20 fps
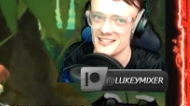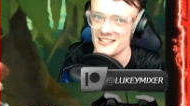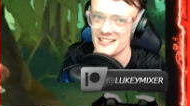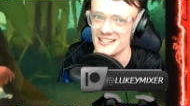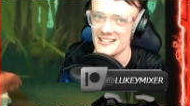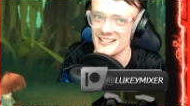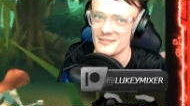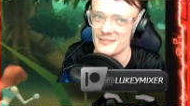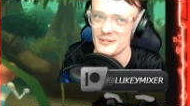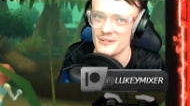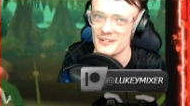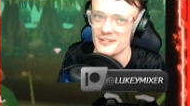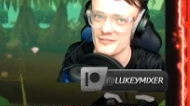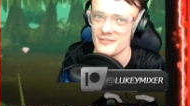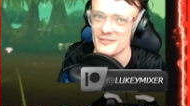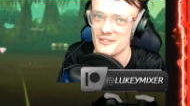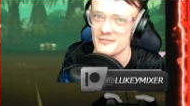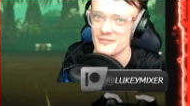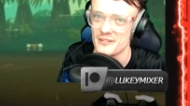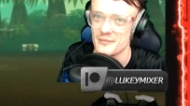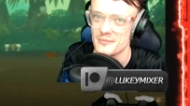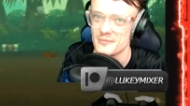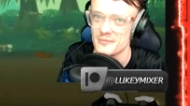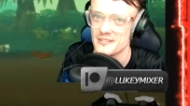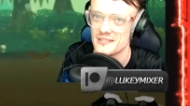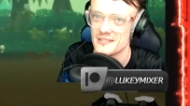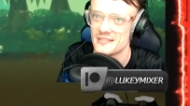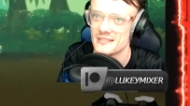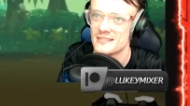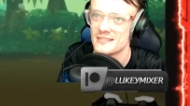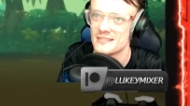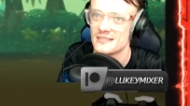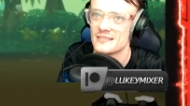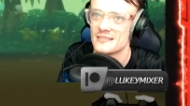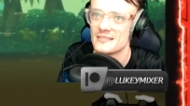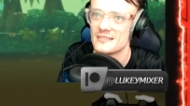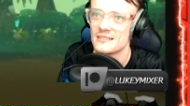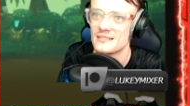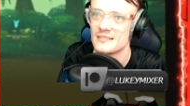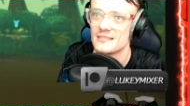what the flip-flop?
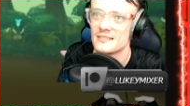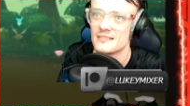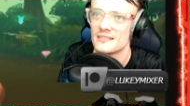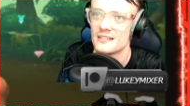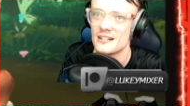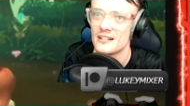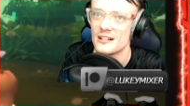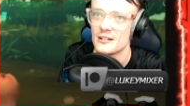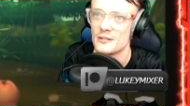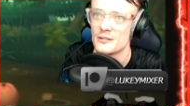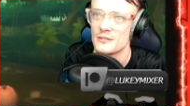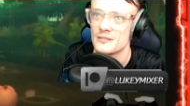Uh-oh.